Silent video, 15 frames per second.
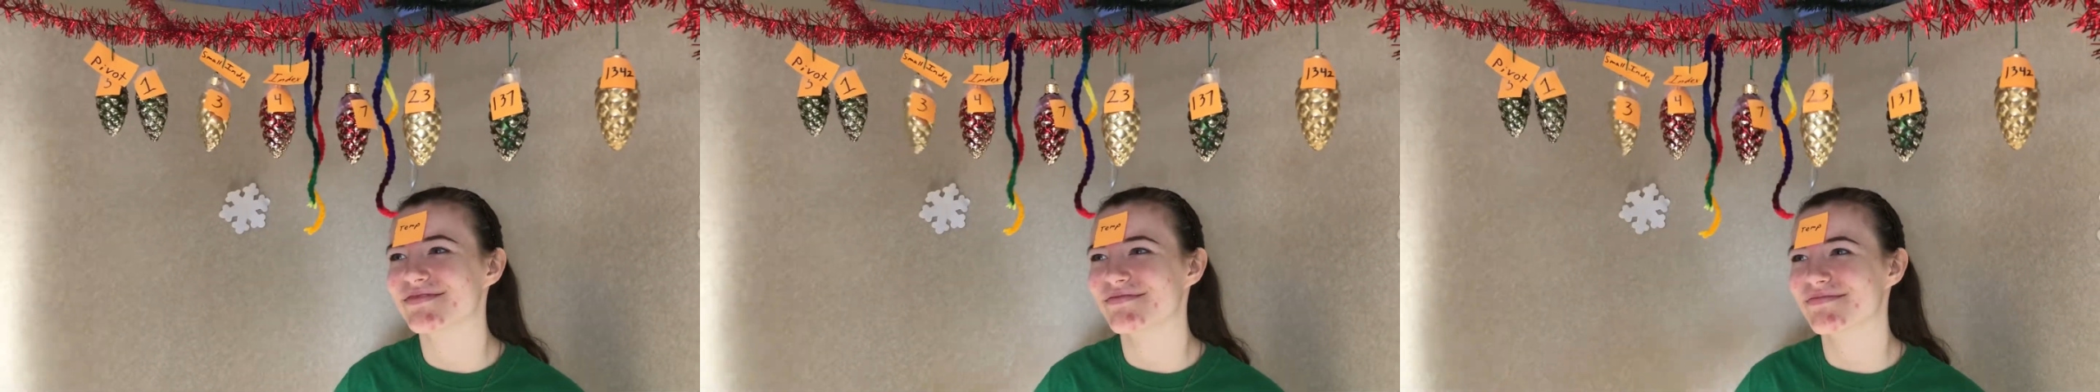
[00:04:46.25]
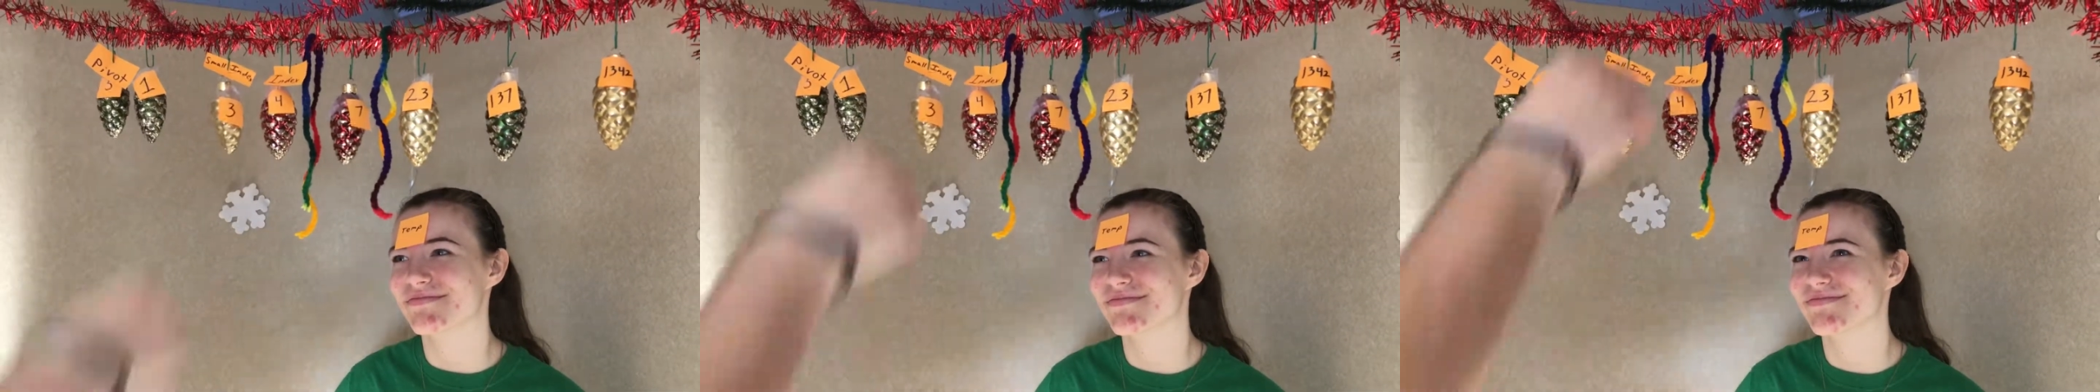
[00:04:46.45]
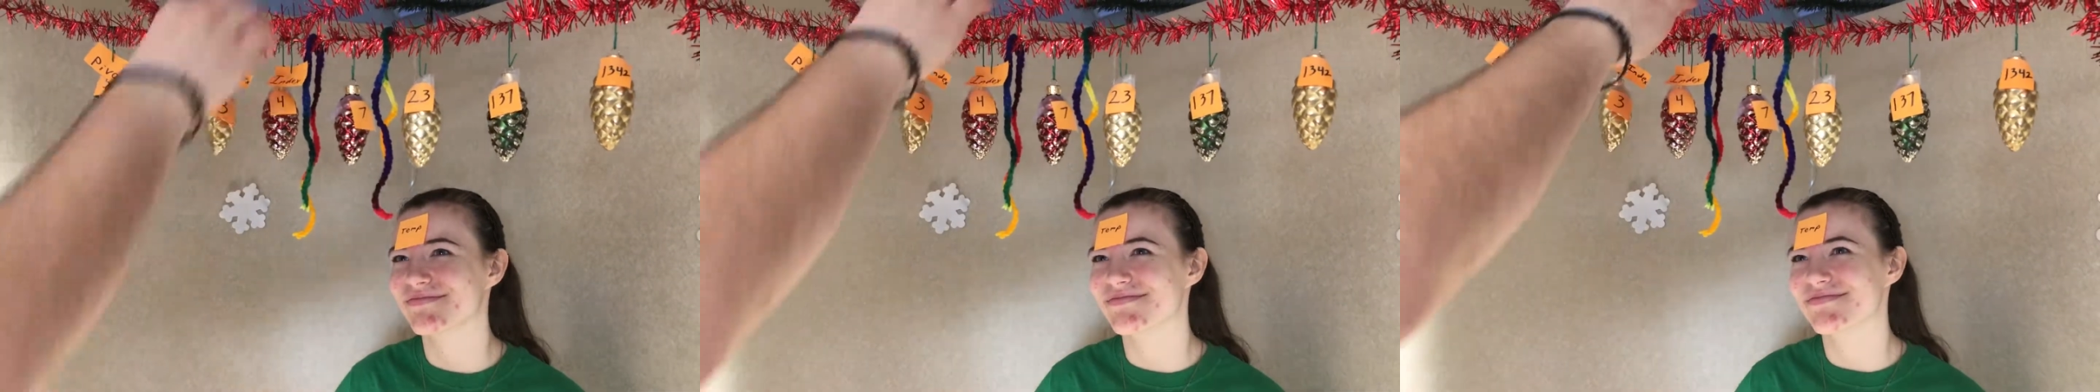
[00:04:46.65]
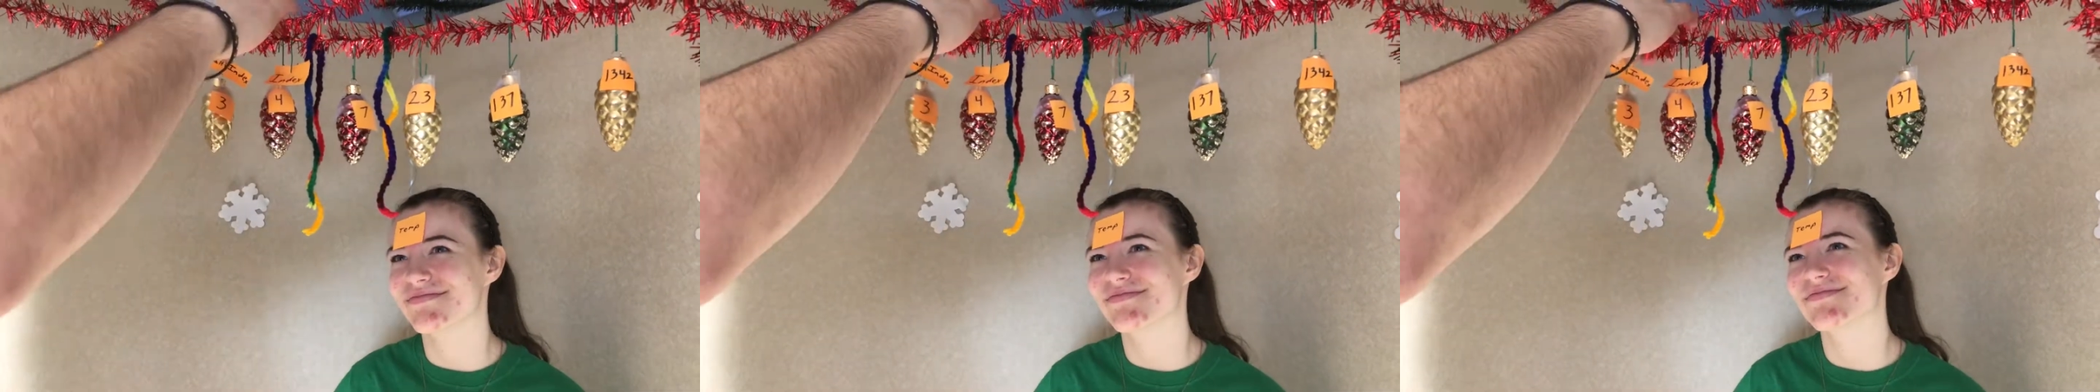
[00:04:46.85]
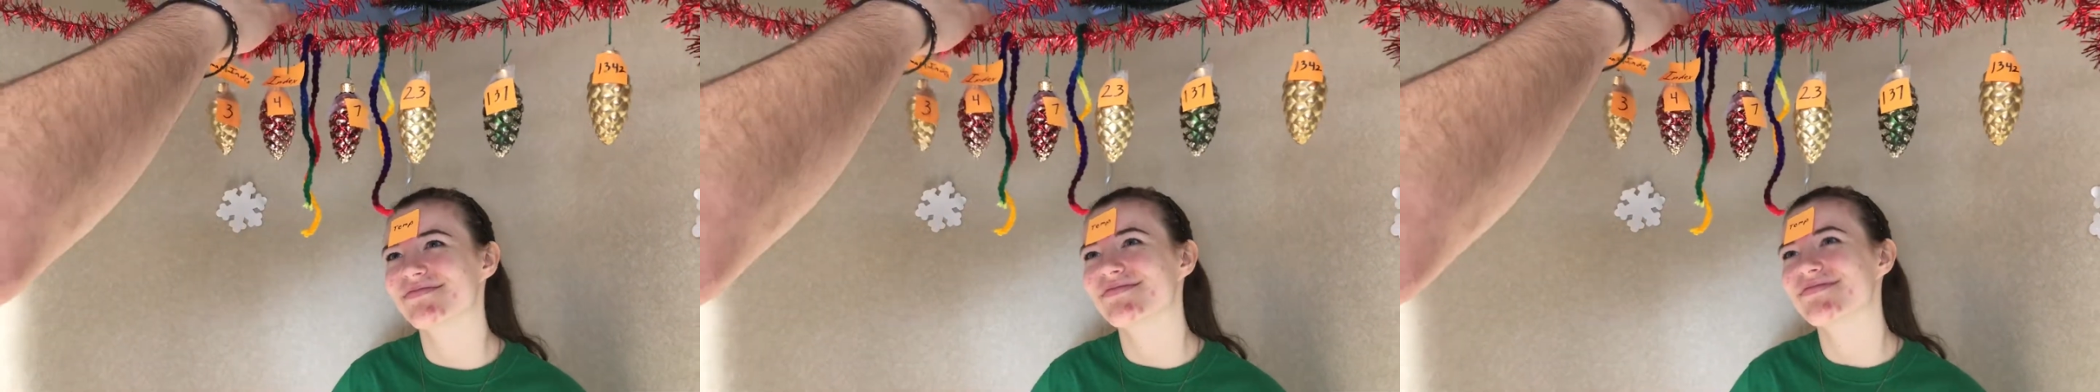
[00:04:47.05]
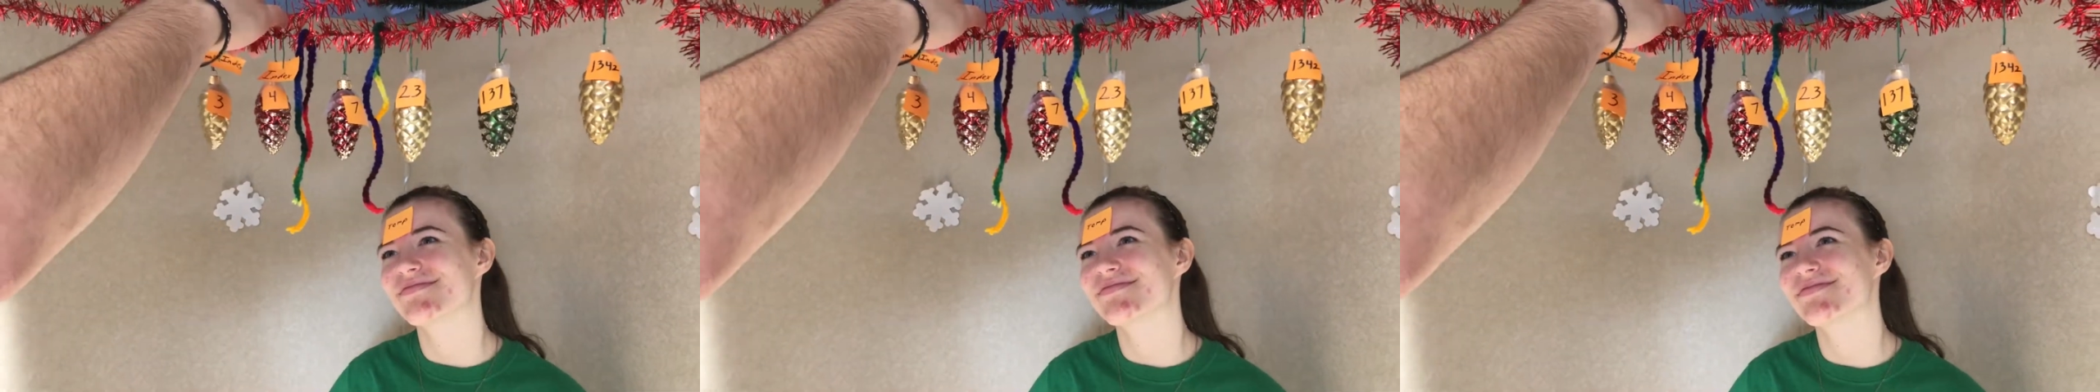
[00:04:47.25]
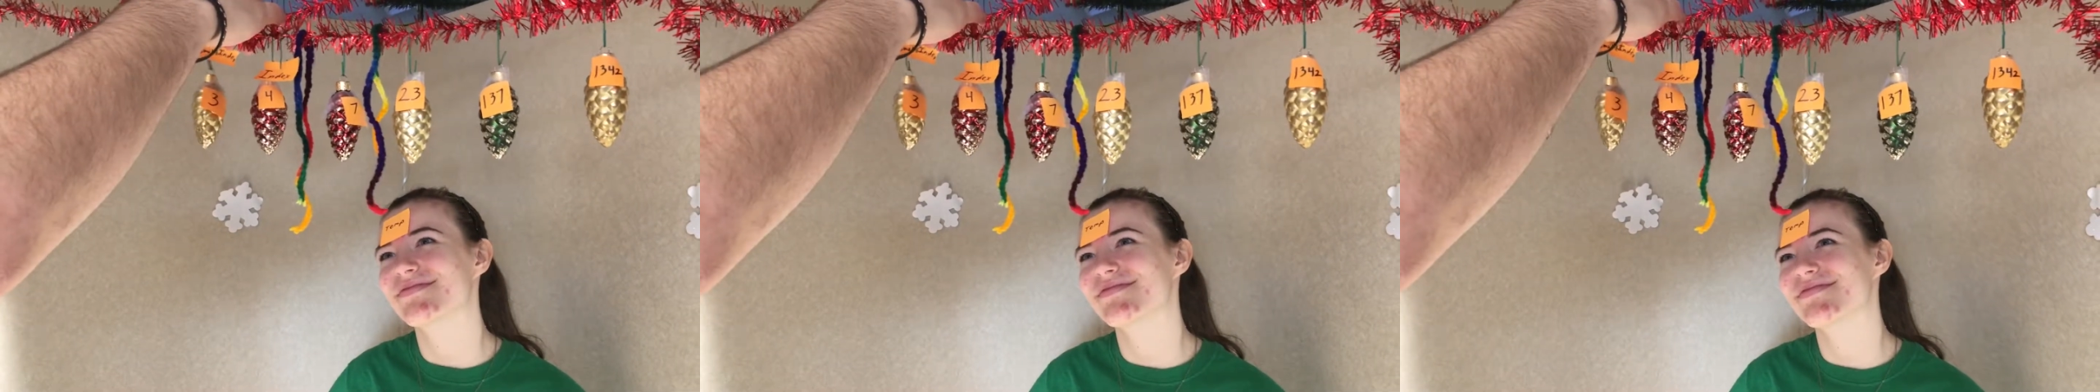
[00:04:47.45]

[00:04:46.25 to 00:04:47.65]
less than 5,